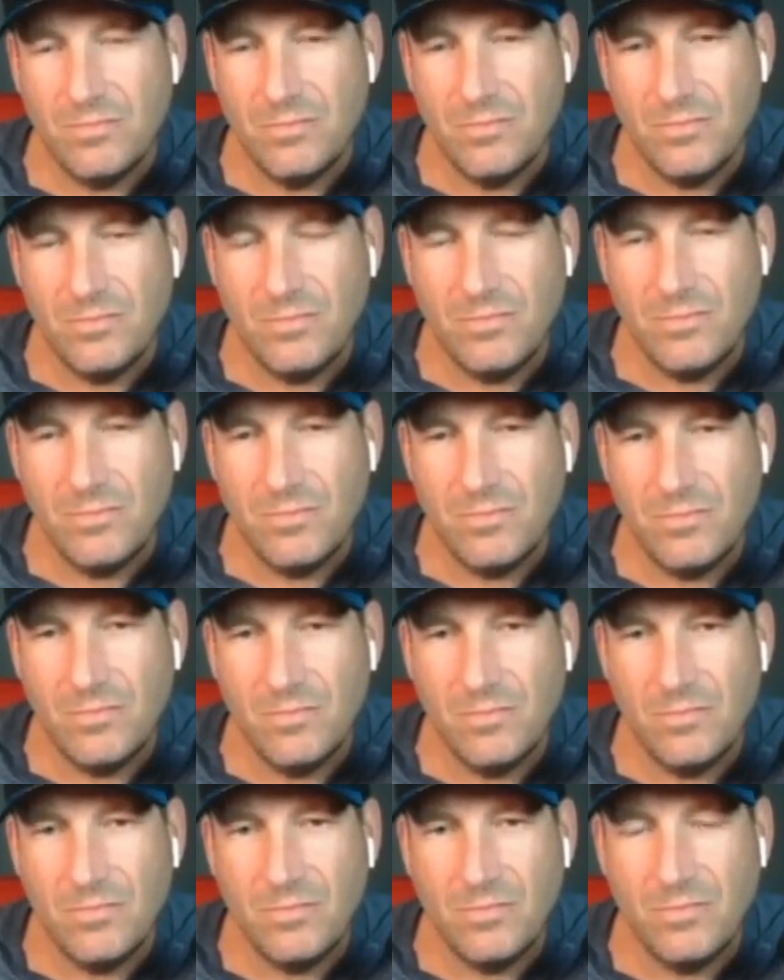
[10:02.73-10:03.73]

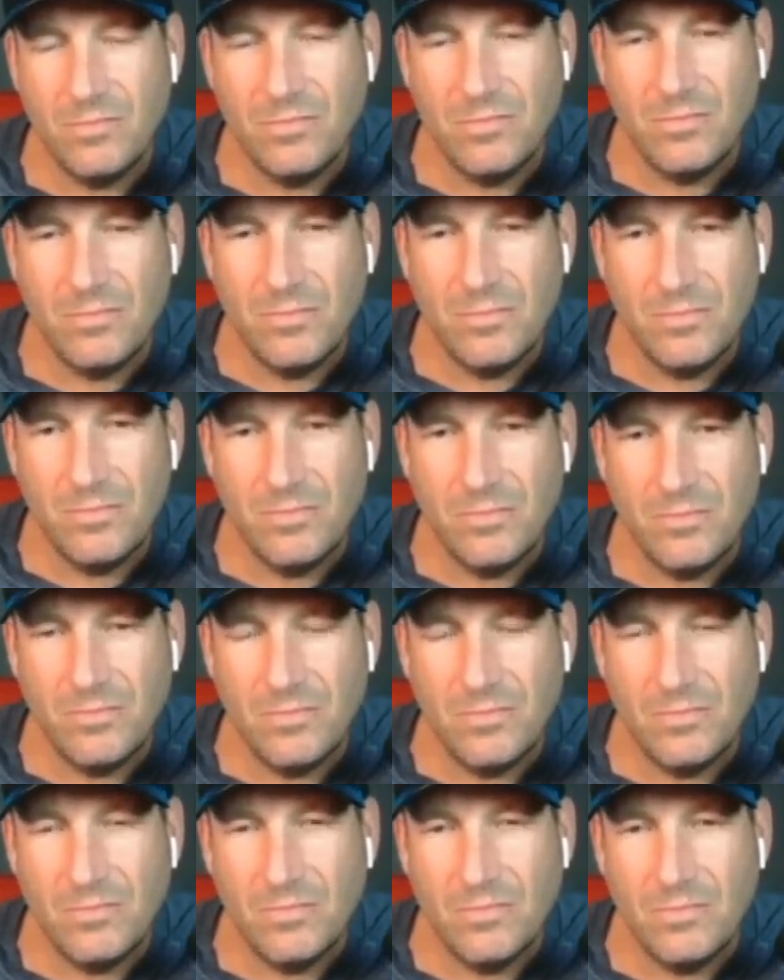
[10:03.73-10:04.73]

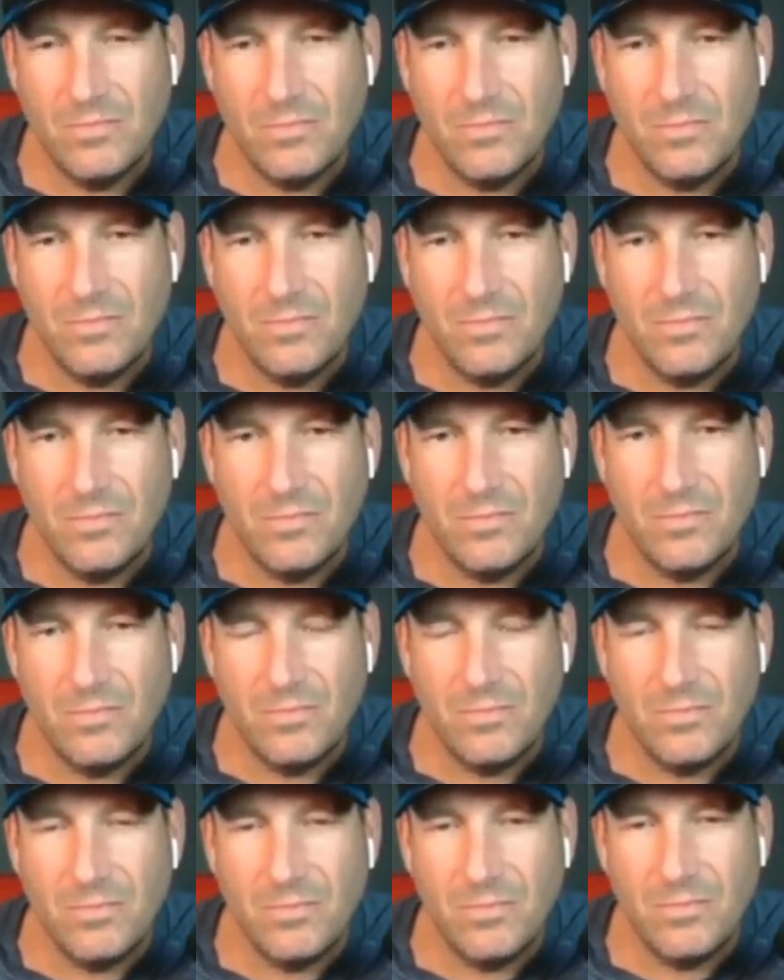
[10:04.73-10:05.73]

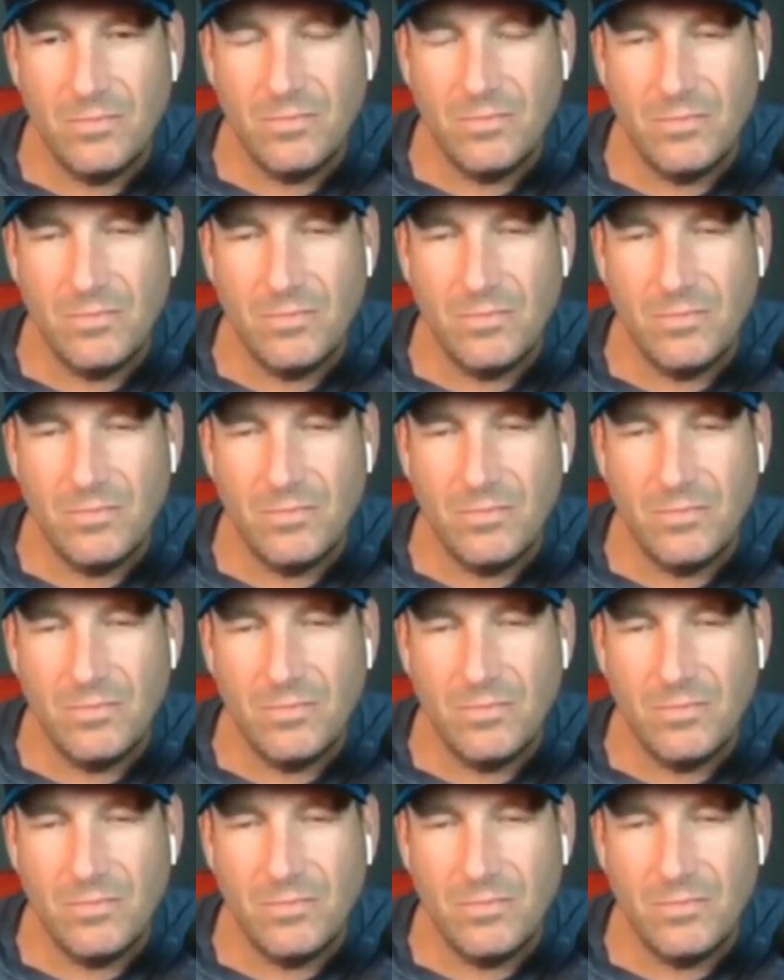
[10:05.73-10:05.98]
This person isn't speaking.